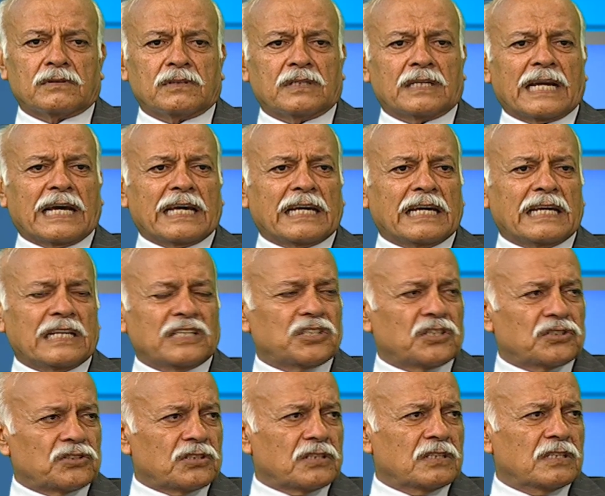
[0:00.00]
denying any
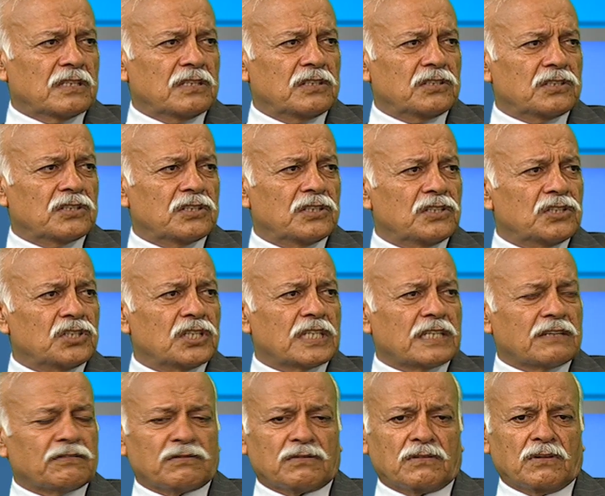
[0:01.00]
such
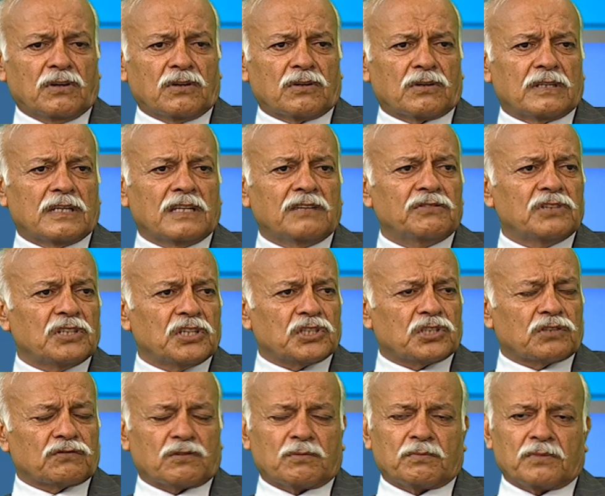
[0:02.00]
initiative or
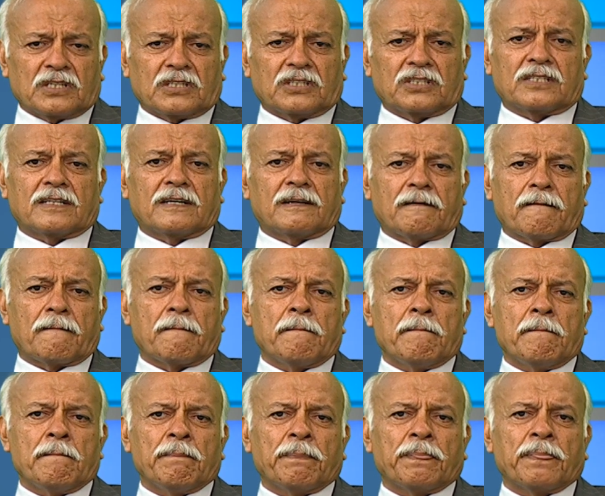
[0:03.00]
invitation from Pakistan.
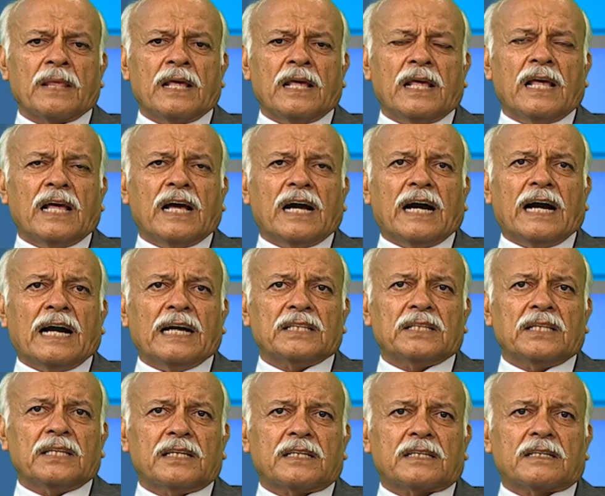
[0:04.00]
I
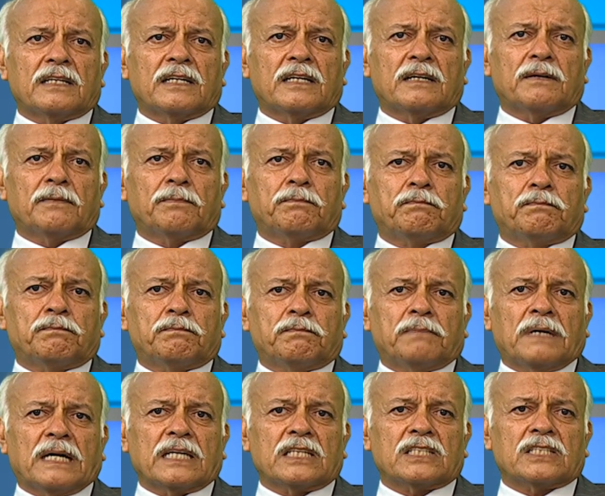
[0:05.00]
think
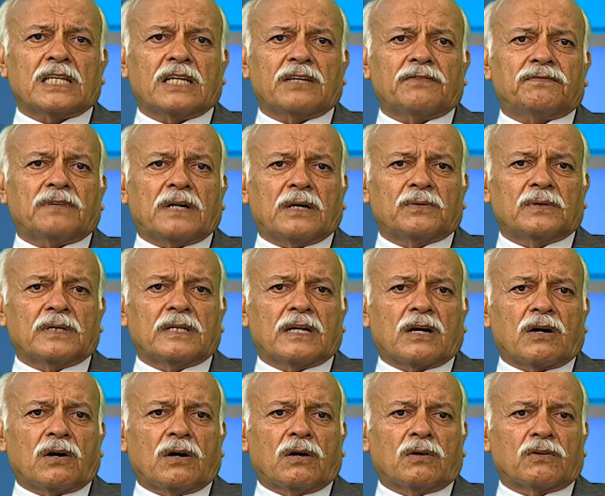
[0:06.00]
Pakistan found
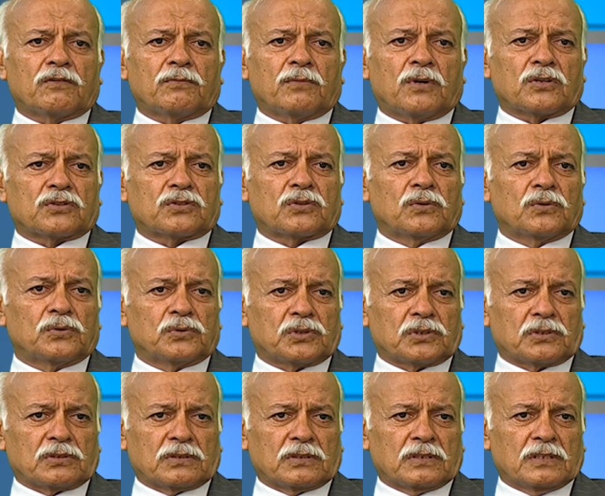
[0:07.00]
an out-of-box
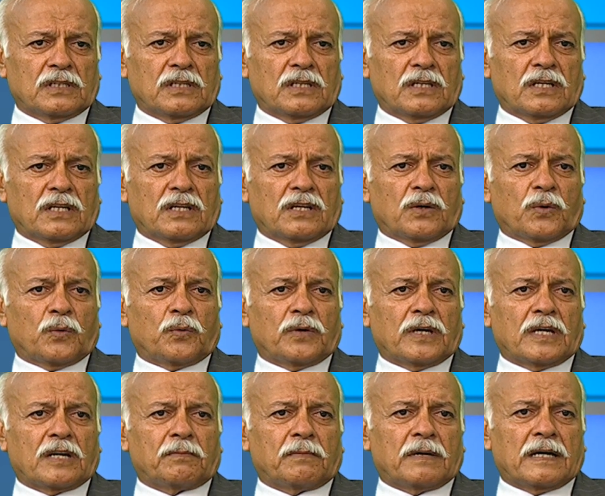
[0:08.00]
solution
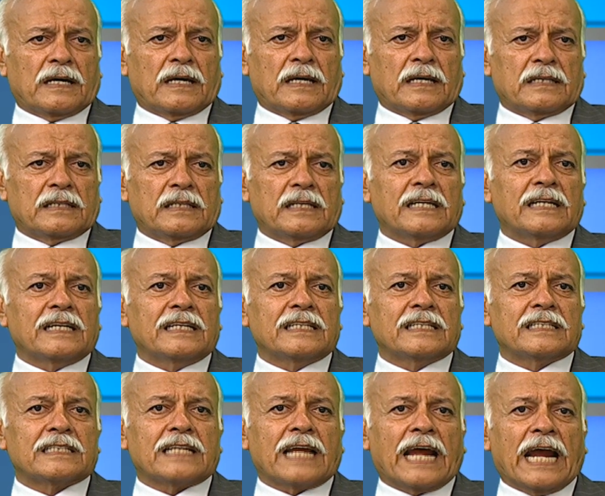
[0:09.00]
whereby the
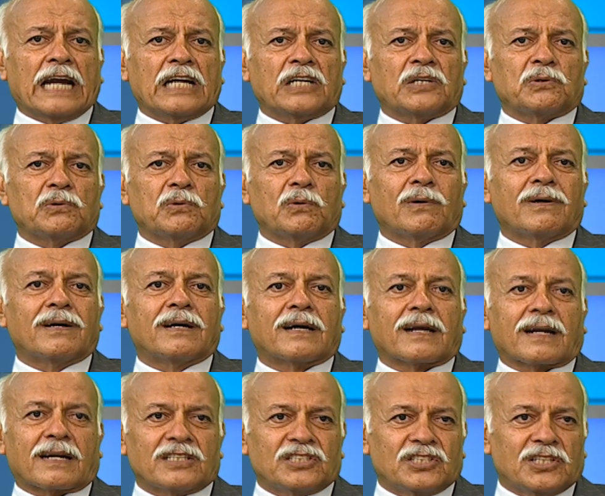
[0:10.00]
Indians had to
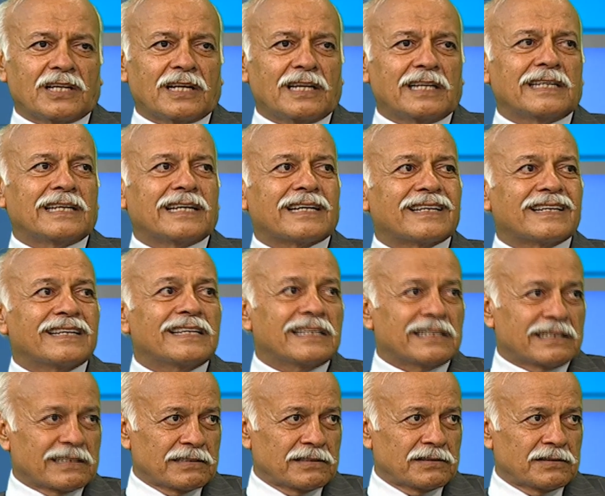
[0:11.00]
grudgingly
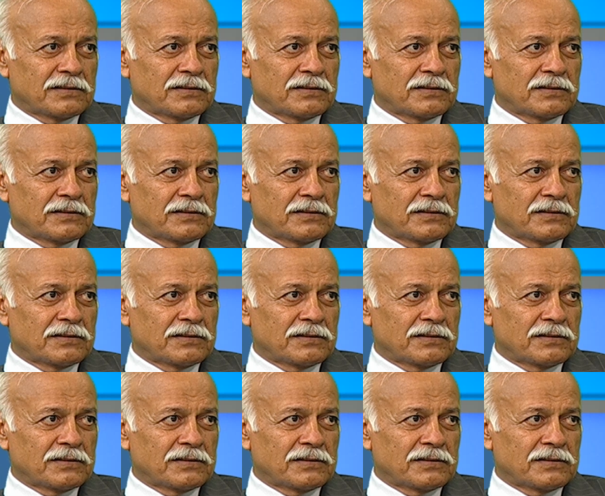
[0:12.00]
agree